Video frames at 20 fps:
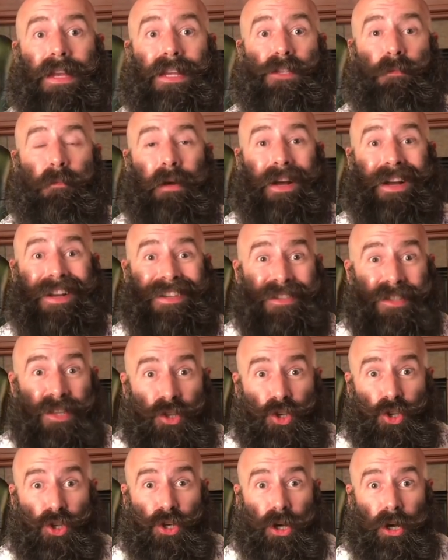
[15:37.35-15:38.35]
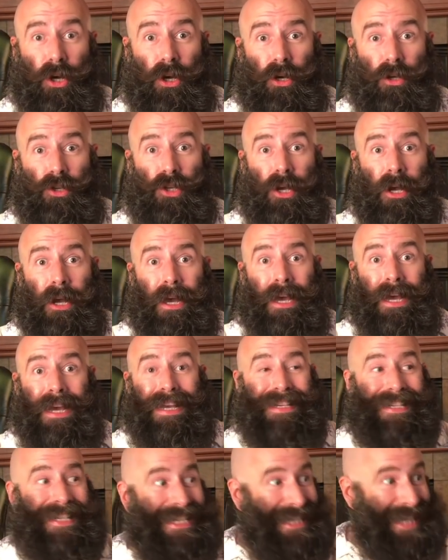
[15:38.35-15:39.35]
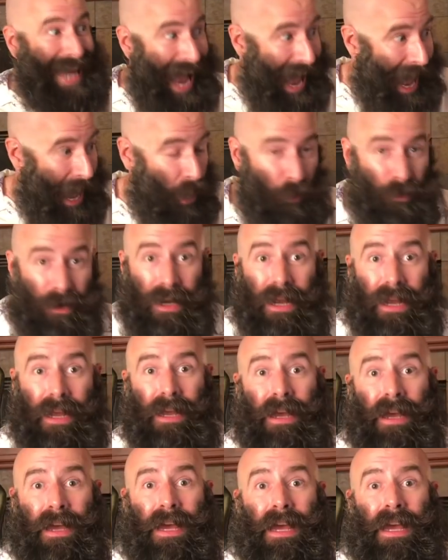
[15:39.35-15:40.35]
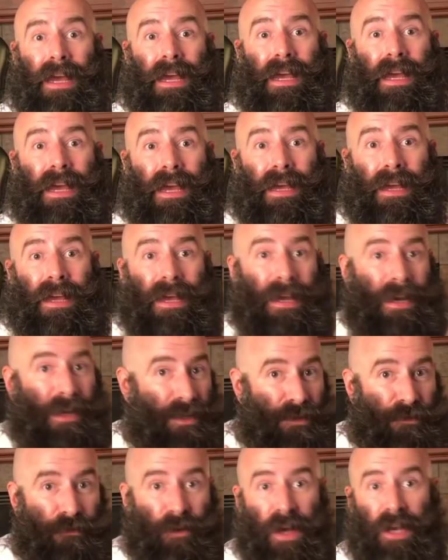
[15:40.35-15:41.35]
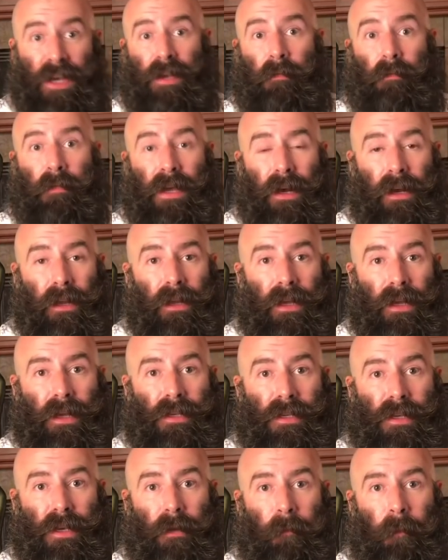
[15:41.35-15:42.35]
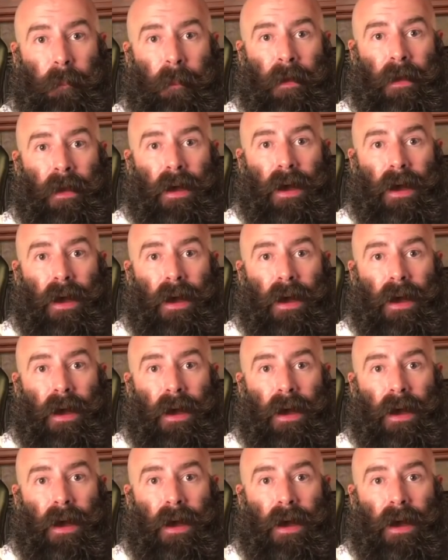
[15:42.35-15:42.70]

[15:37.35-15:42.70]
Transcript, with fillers: It's because the church is touting in its fundamentalism